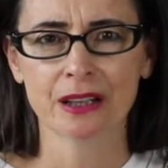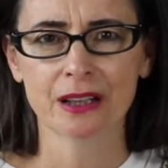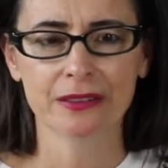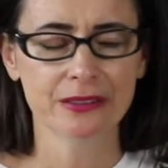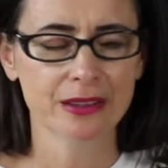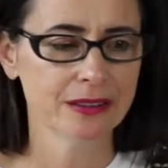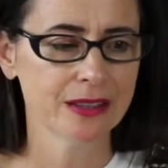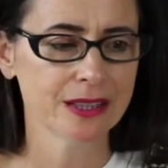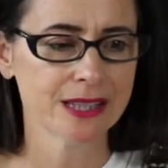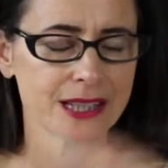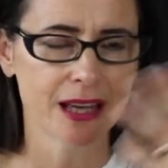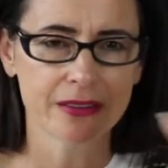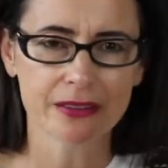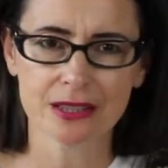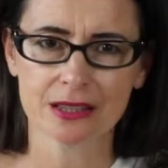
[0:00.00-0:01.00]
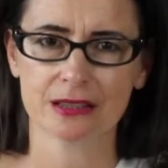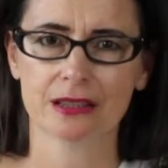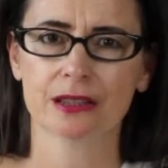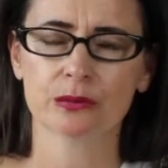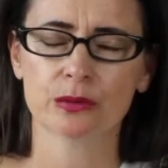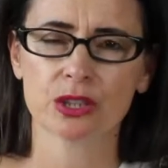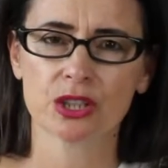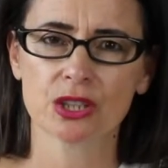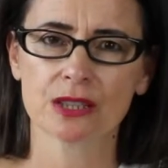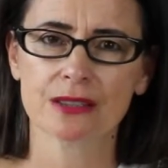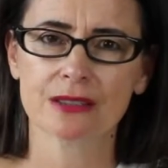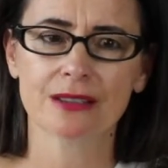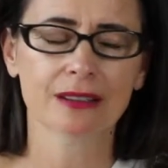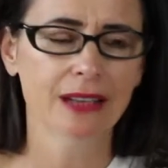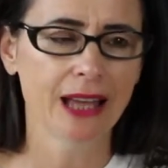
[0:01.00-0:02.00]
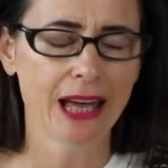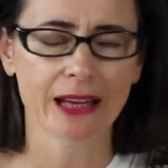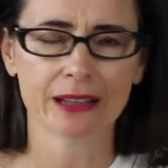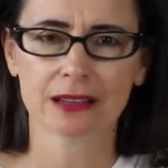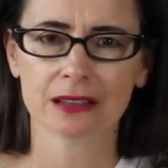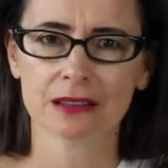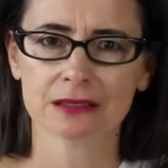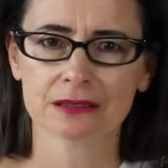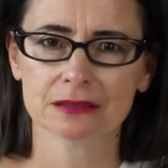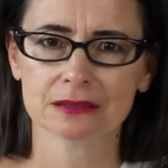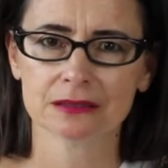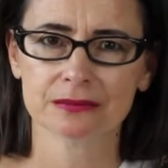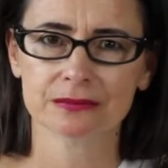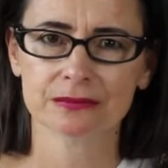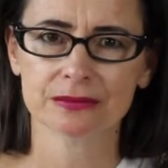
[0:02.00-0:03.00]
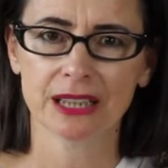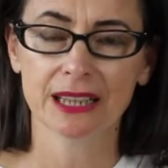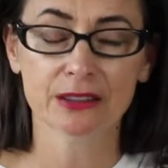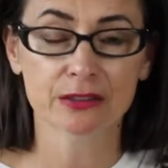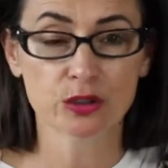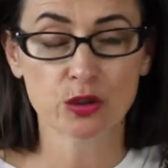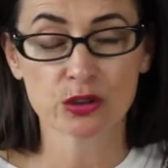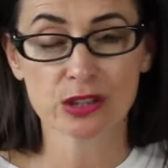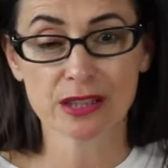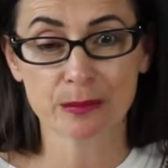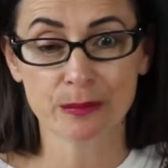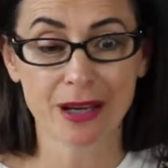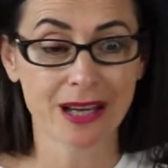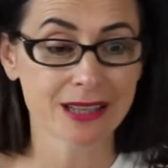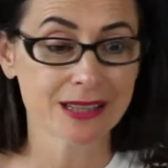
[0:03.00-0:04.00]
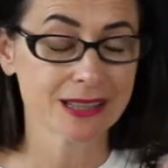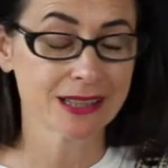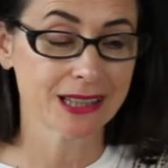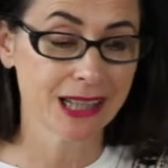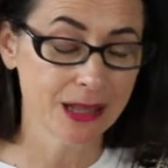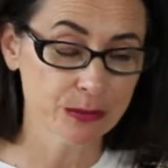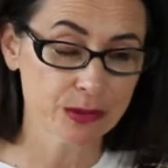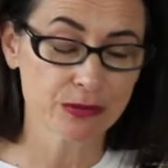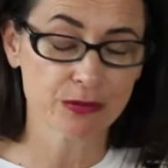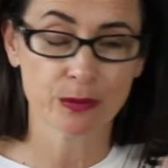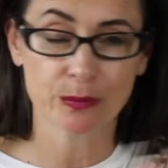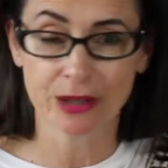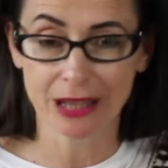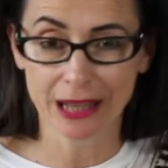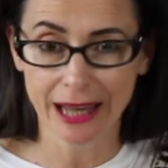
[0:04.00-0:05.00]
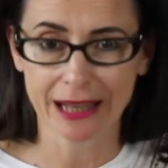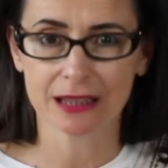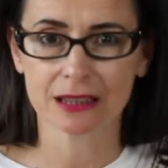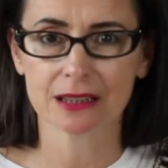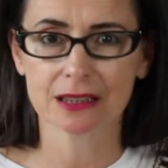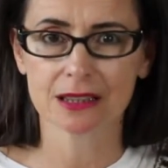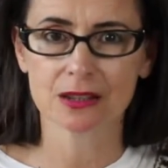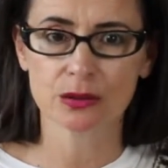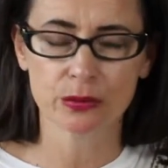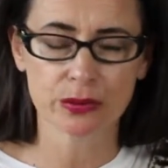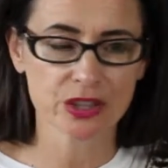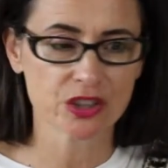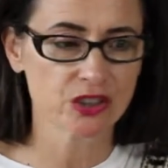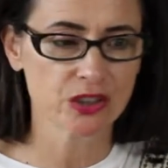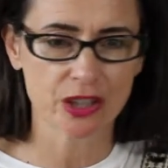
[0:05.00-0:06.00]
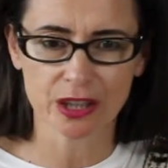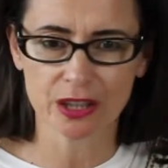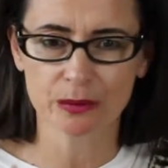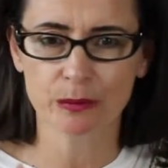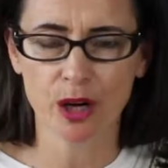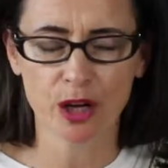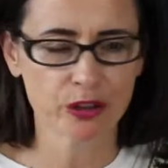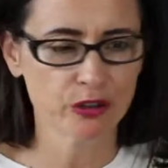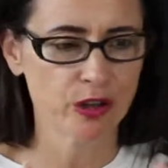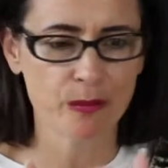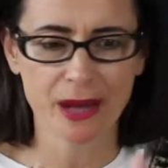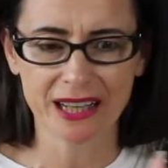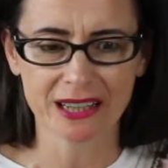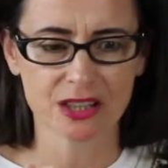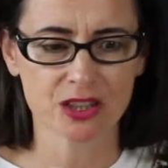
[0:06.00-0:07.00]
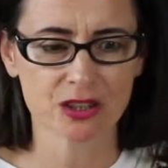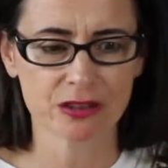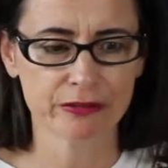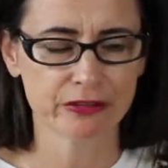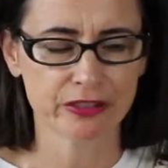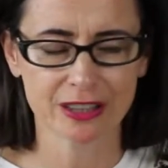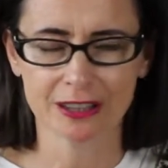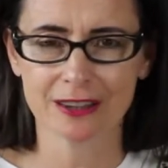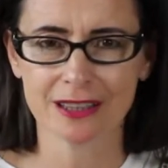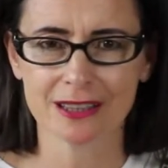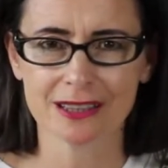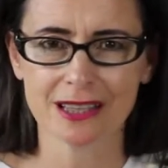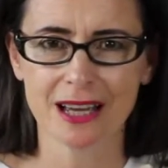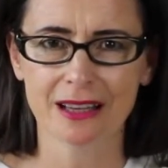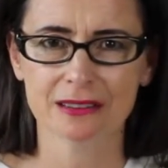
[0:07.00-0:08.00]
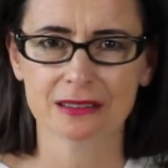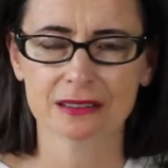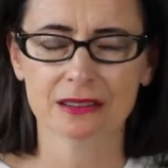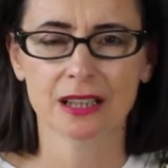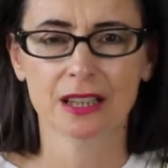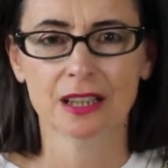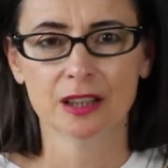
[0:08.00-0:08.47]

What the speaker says: And then there's the other side, which is the lack. And of course the mask comes from the lack, because it's always trying to micromanage and figure things out and